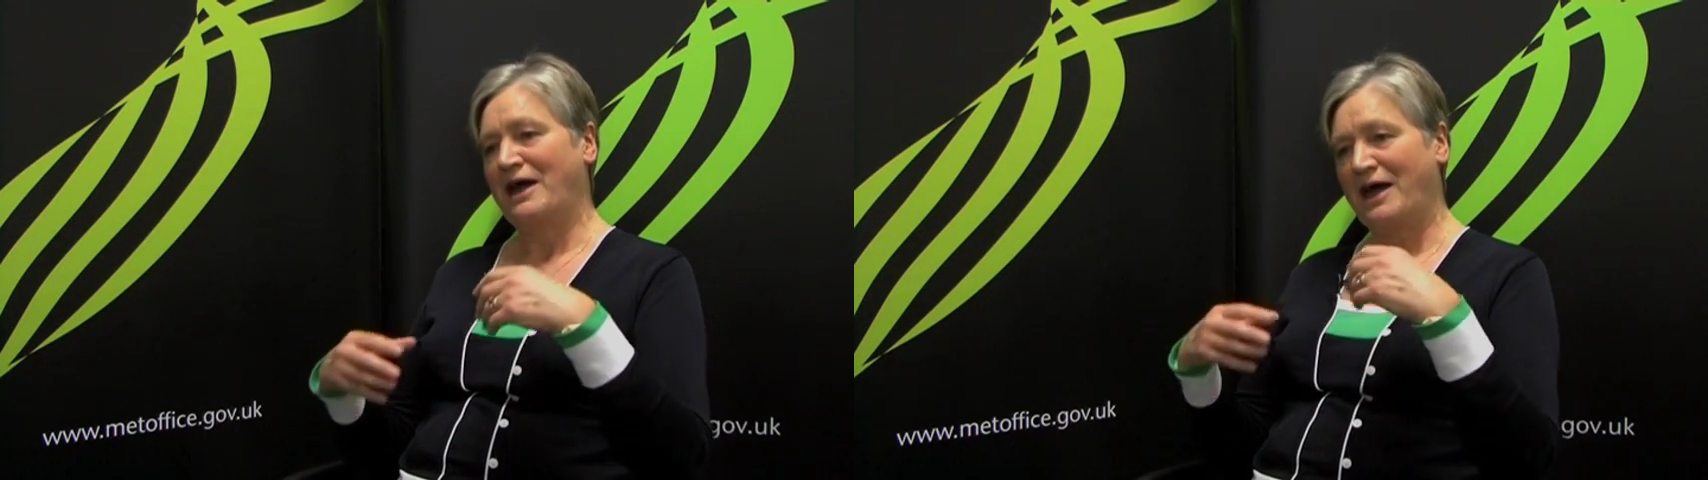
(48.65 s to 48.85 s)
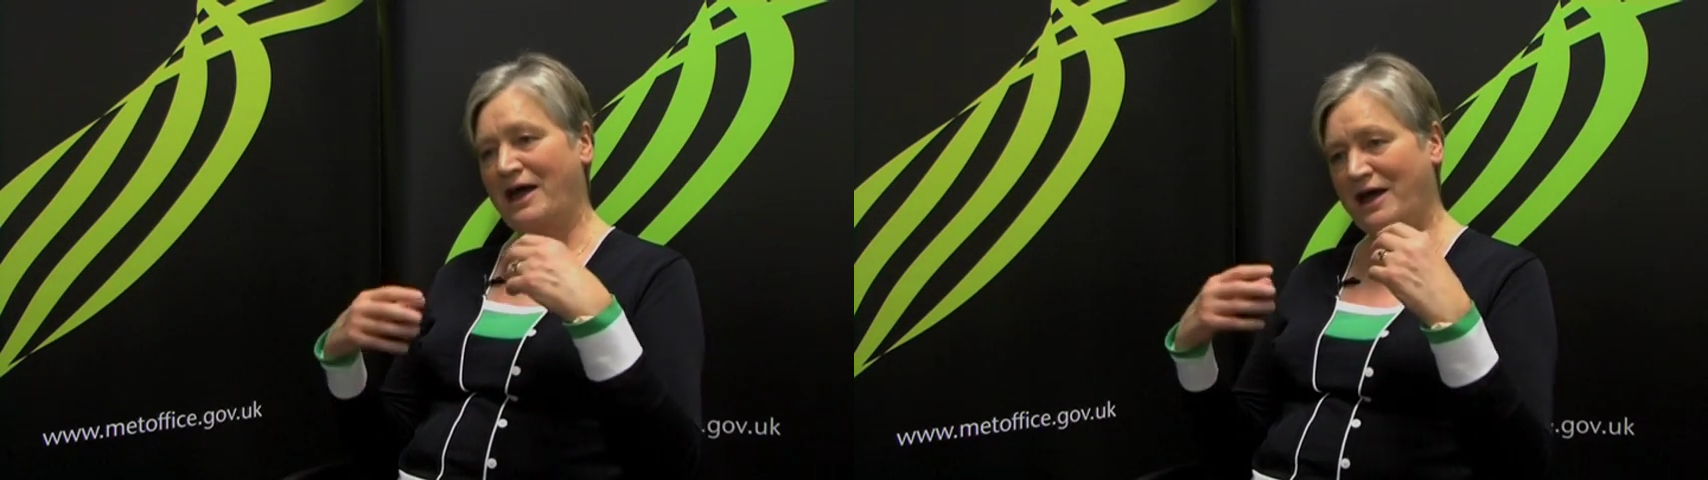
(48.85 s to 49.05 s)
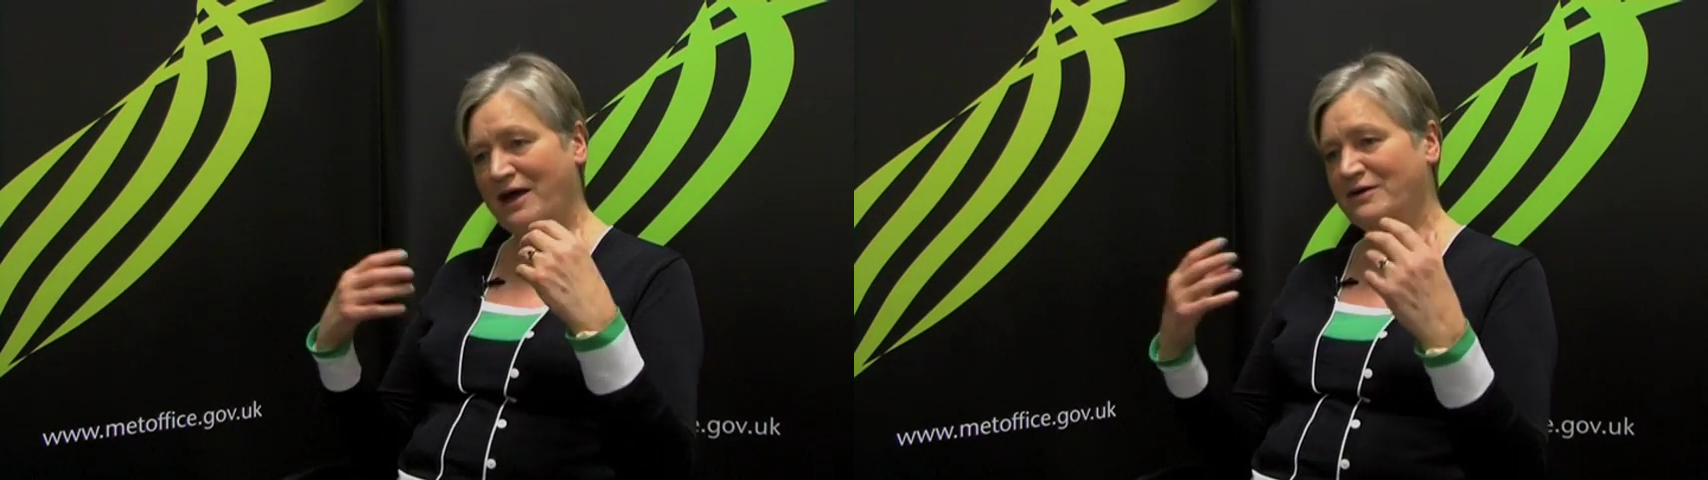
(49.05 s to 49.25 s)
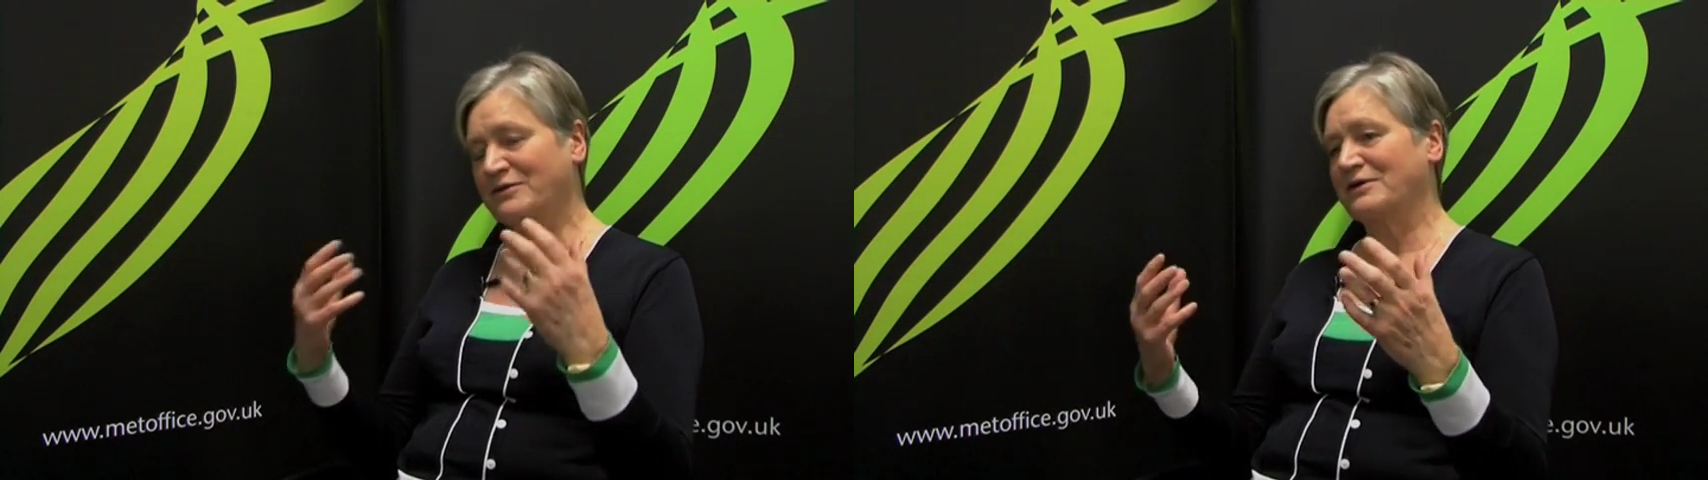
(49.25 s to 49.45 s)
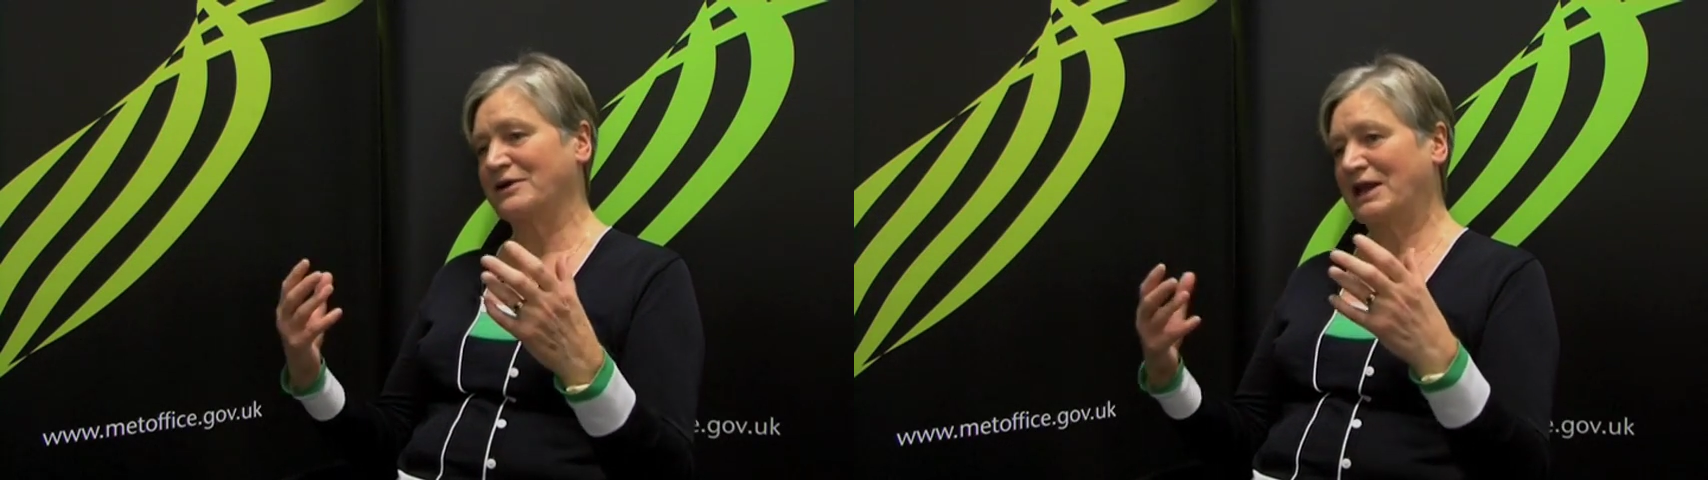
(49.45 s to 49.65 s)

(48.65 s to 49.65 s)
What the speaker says: how